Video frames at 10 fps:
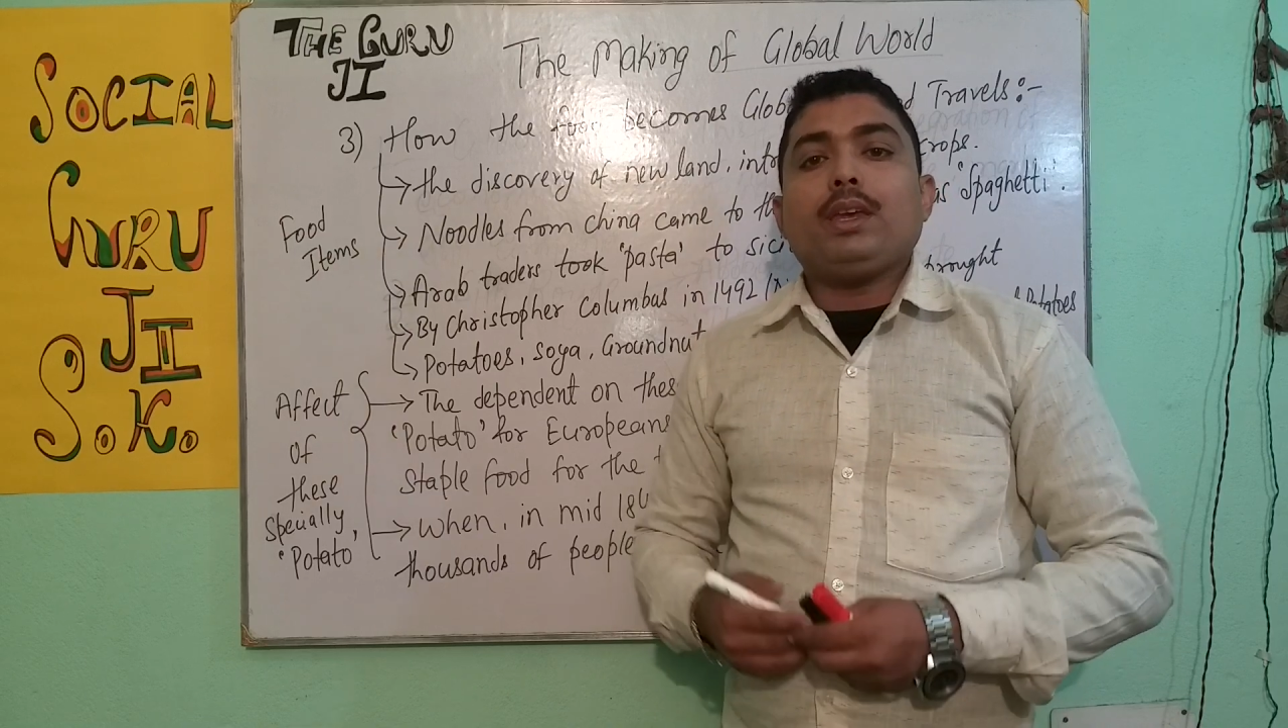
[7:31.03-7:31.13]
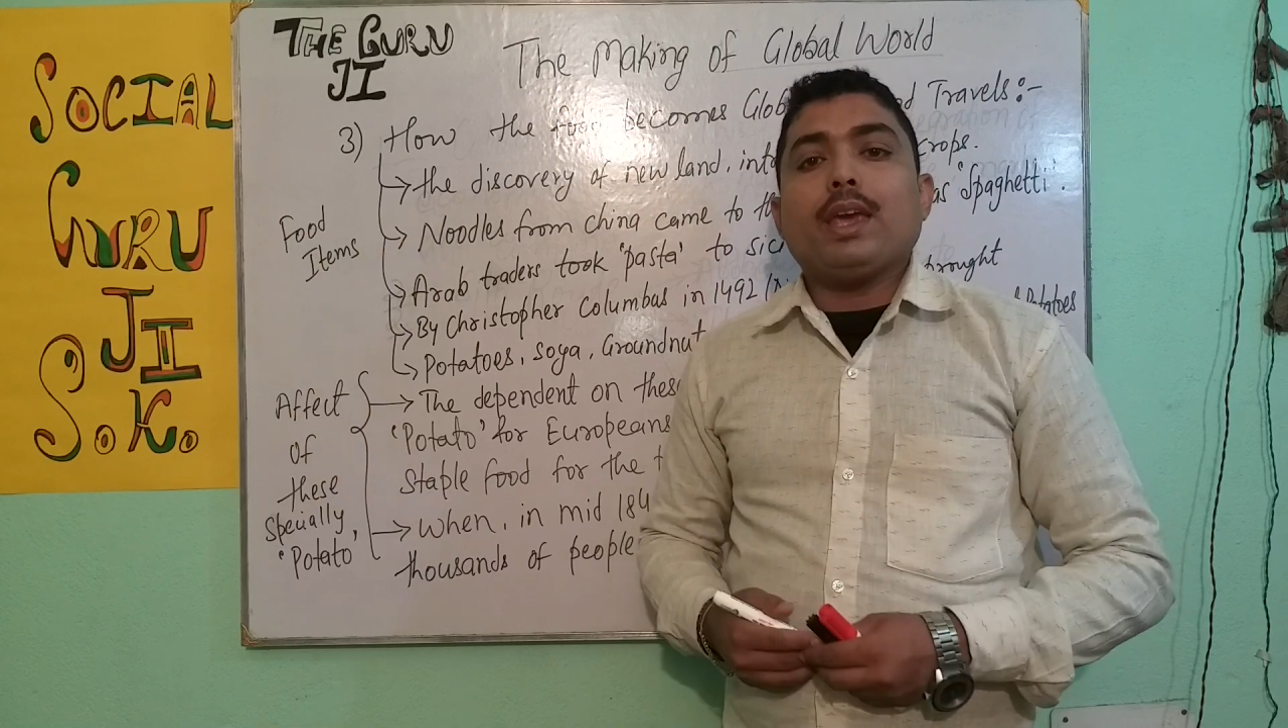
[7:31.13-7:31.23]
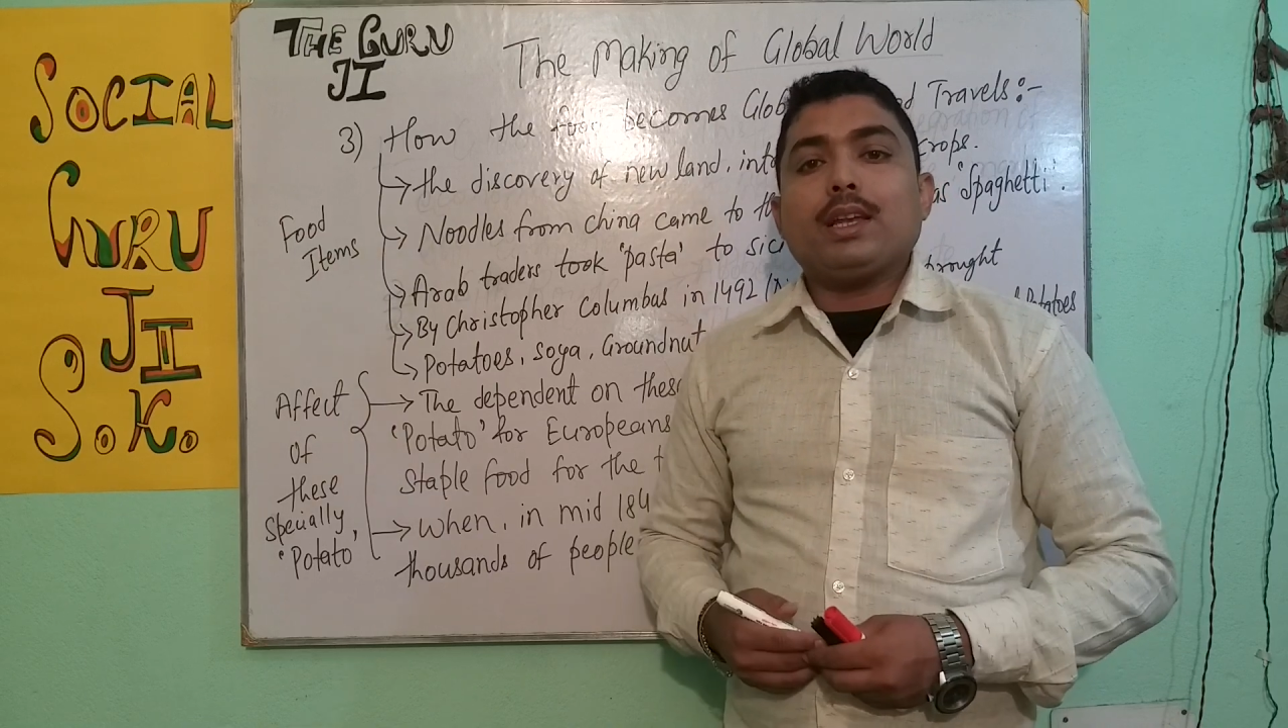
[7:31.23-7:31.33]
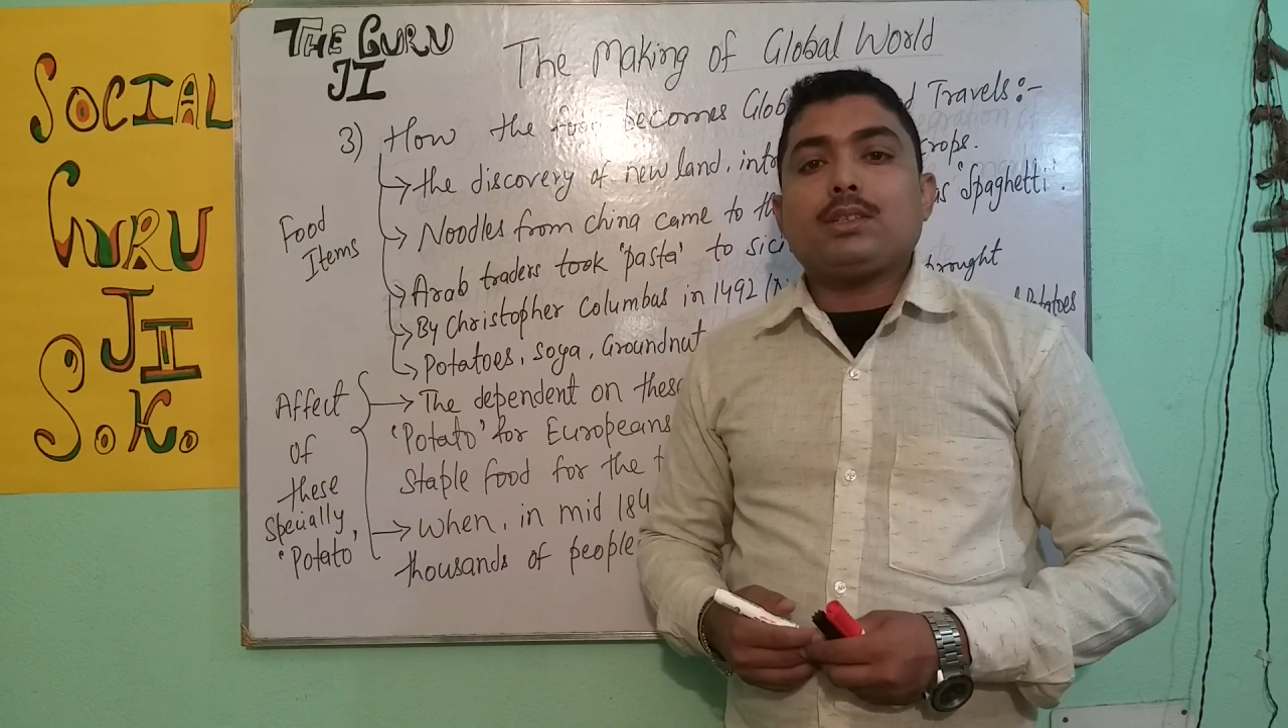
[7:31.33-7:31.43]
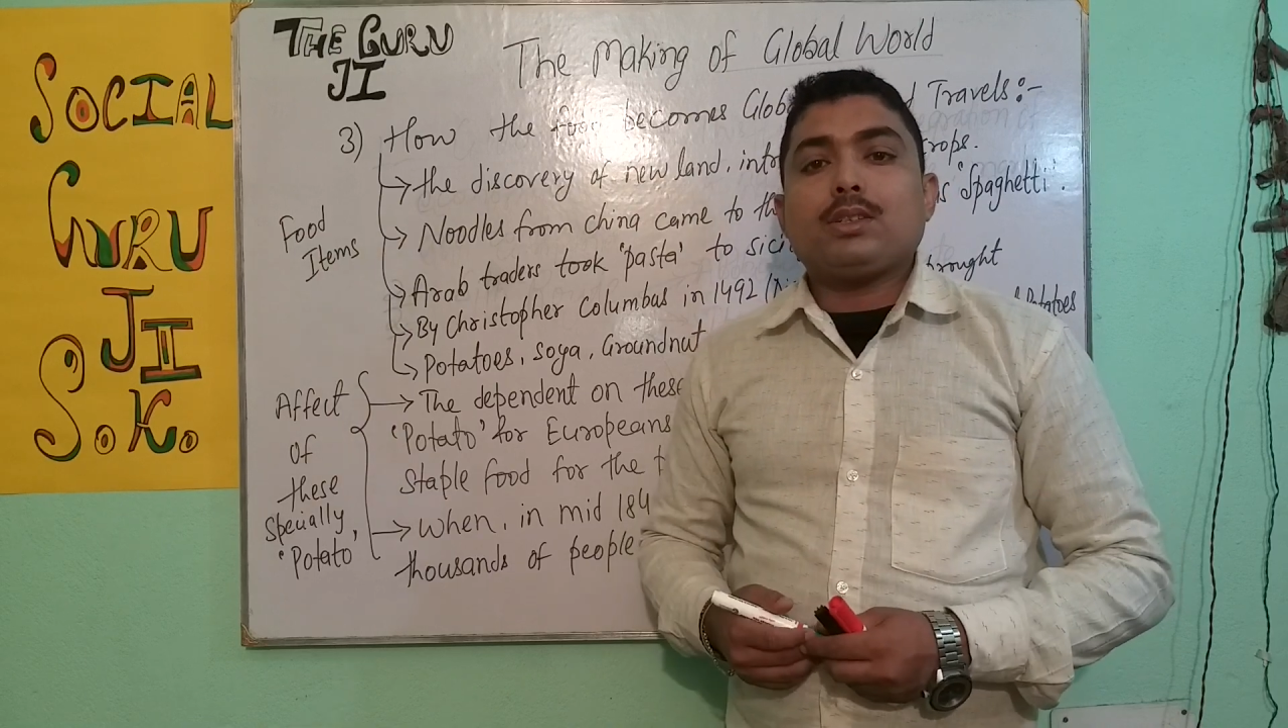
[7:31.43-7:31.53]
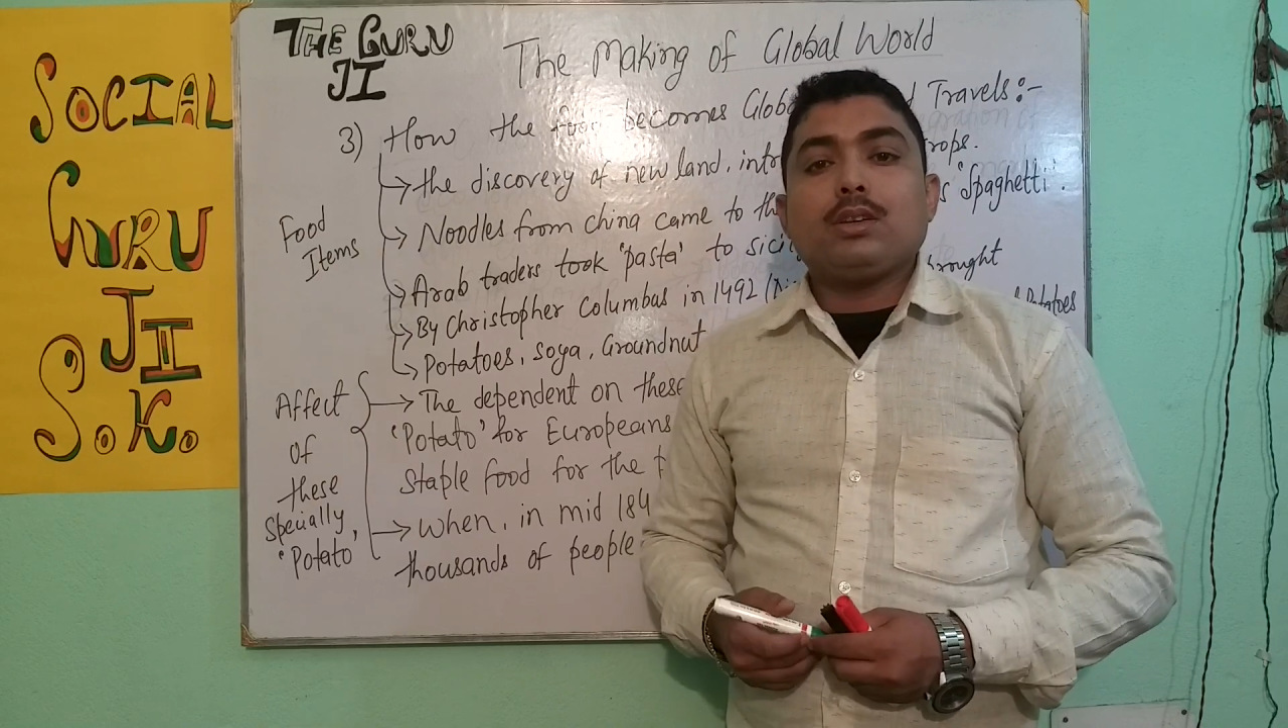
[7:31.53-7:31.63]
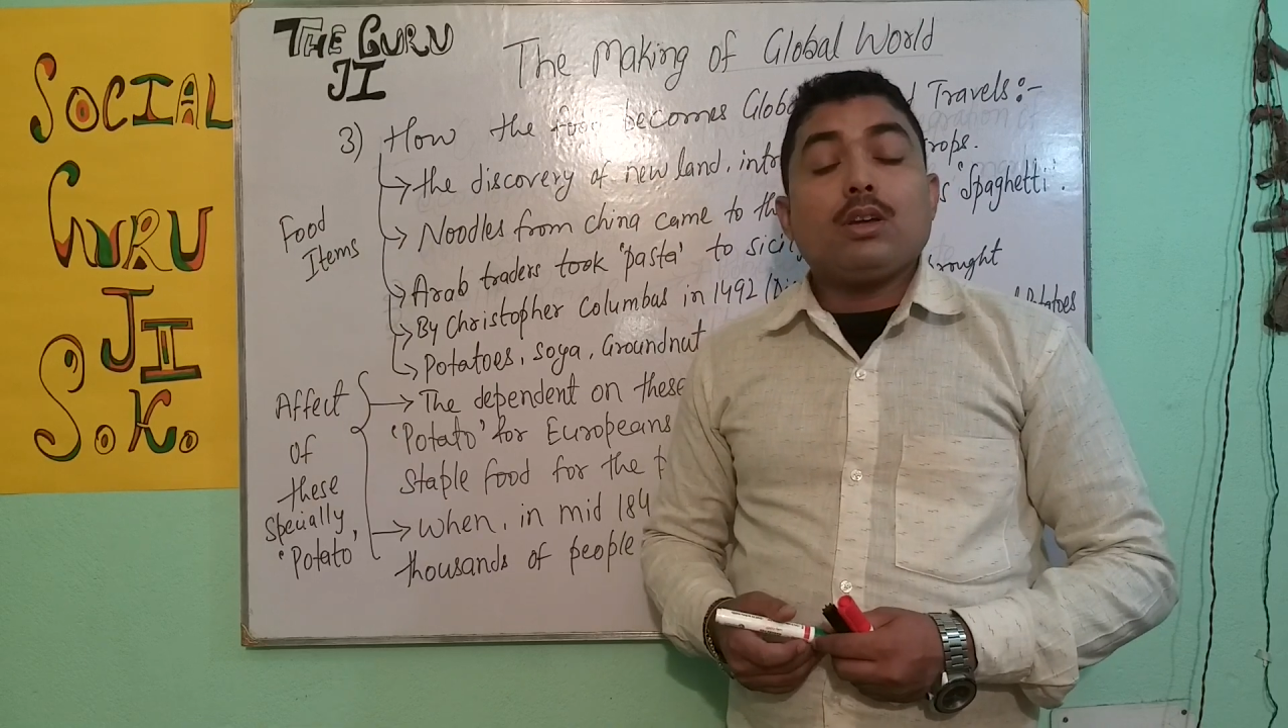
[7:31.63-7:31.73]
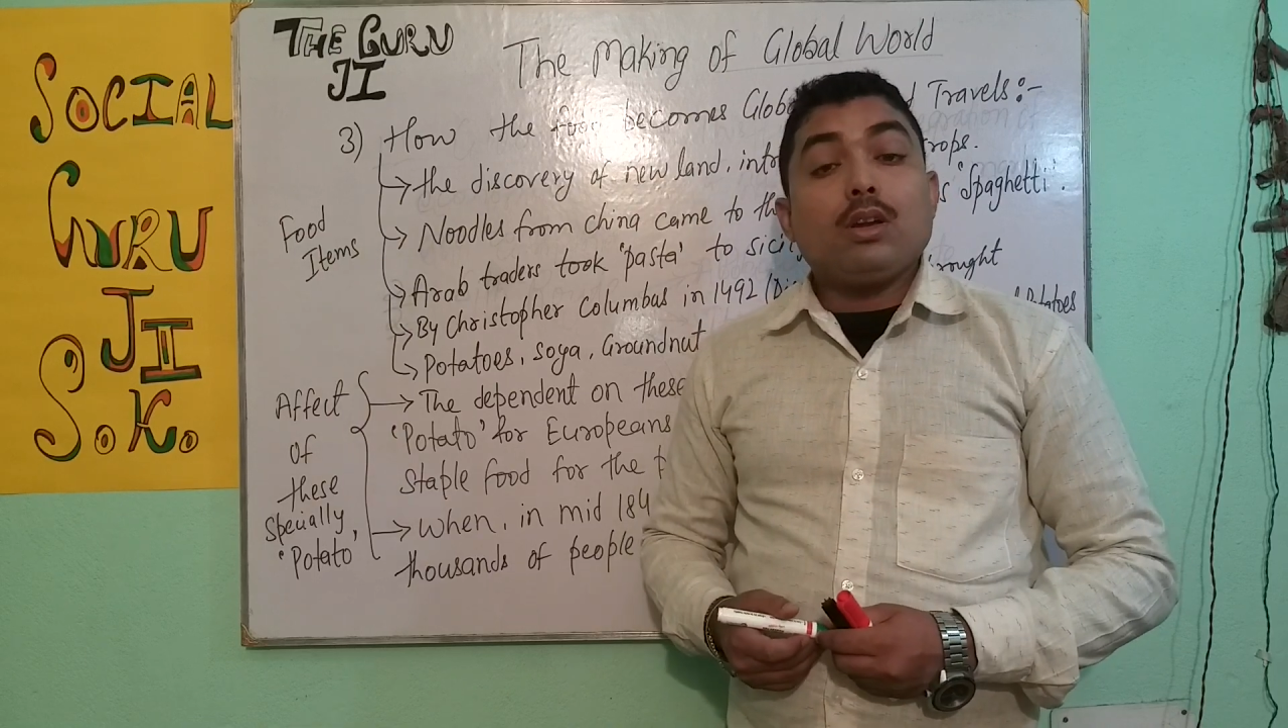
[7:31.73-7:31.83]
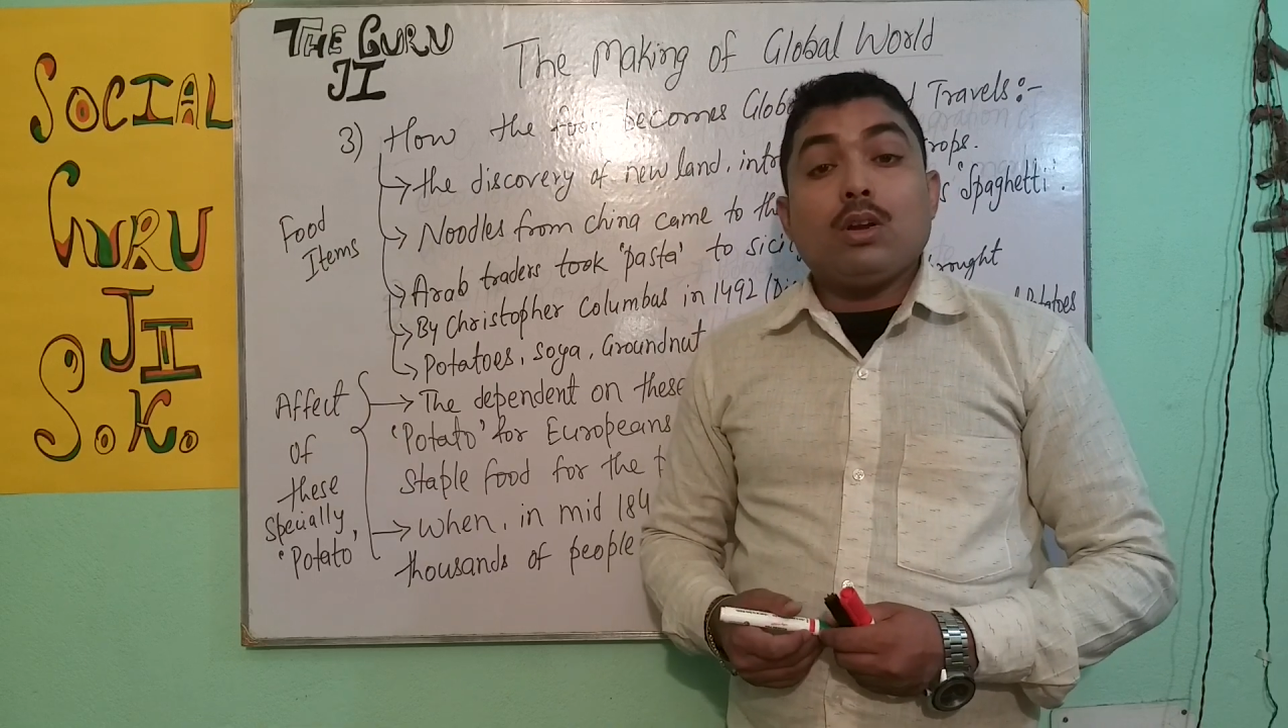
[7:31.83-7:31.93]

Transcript: get